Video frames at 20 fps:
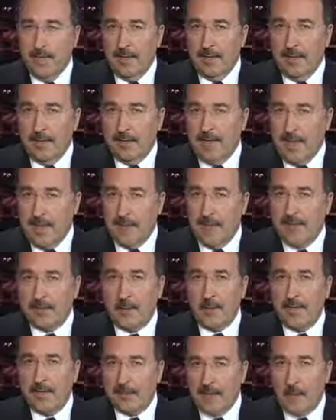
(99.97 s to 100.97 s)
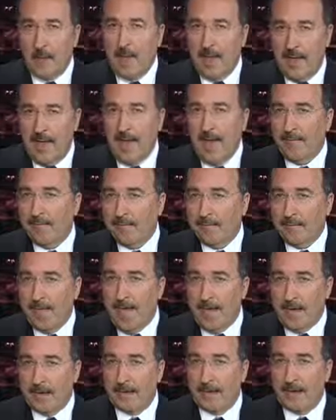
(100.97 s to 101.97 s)
Now that means we don't have a
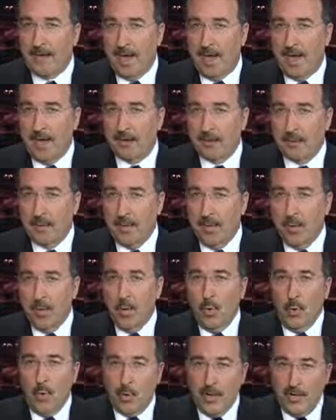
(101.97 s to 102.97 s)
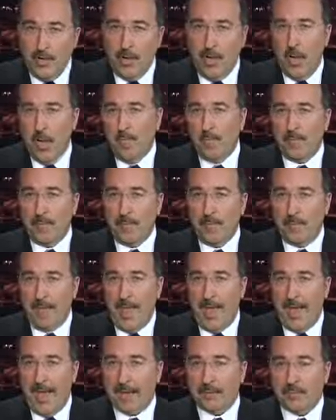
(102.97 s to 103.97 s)
lot of time. We know from the
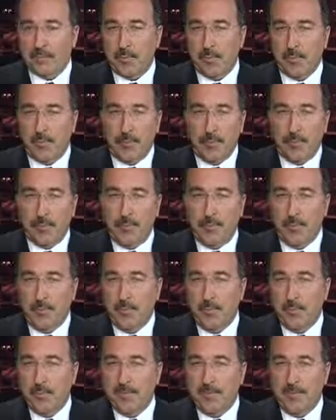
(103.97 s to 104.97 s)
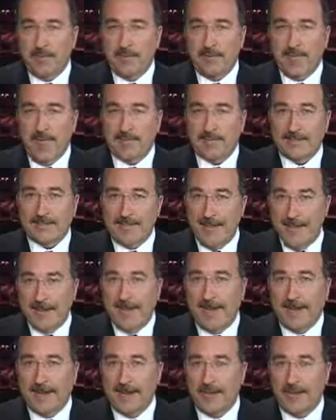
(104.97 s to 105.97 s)
past, when the European Union in the last
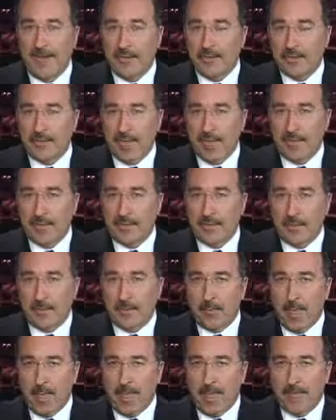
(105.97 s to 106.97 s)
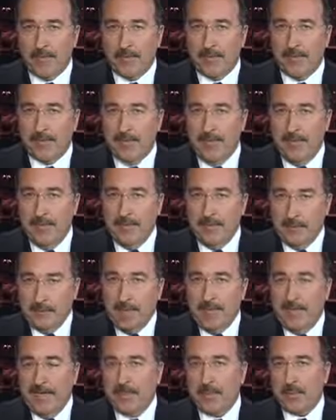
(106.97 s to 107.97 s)
decade negotiated with the Iranians
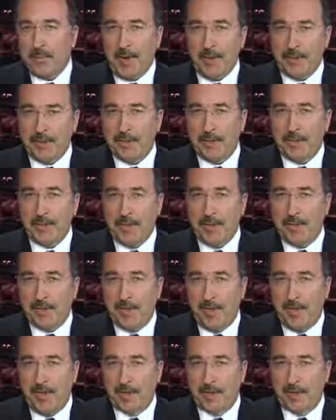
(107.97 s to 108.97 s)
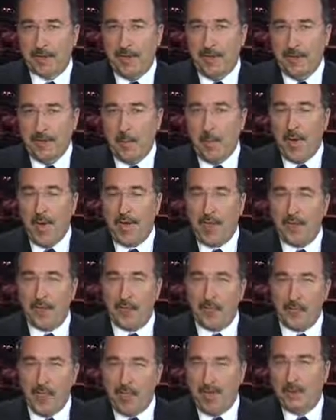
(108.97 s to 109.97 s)
tried to do two things. They wanted to
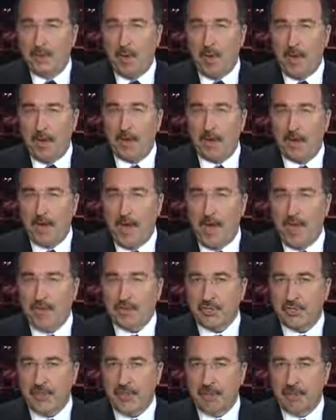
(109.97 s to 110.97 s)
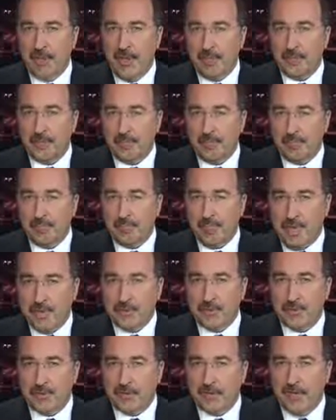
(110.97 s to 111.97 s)
fend off international
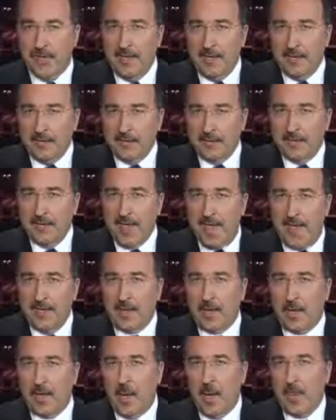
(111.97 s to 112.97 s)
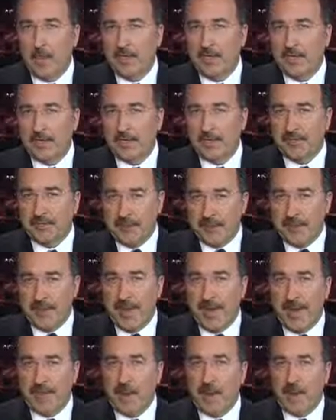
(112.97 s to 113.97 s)
pressures, divide the coalition,
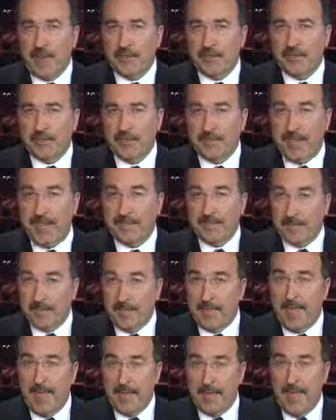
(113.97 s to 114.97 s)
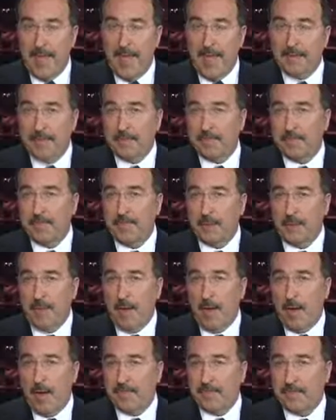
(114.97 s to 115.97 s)
diplomatic coalition against them, and they managed to
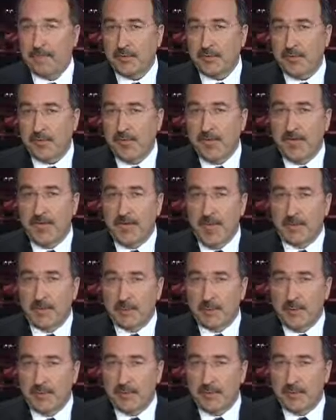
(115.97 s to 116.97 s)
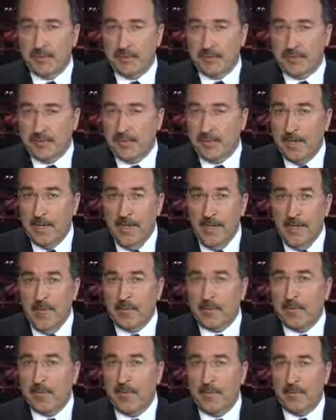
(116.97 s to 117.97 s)
put off Security Council resolutions
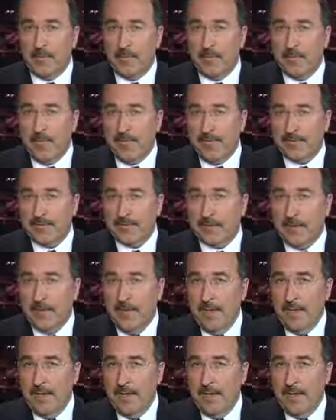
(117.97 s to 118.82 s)
for a number of years.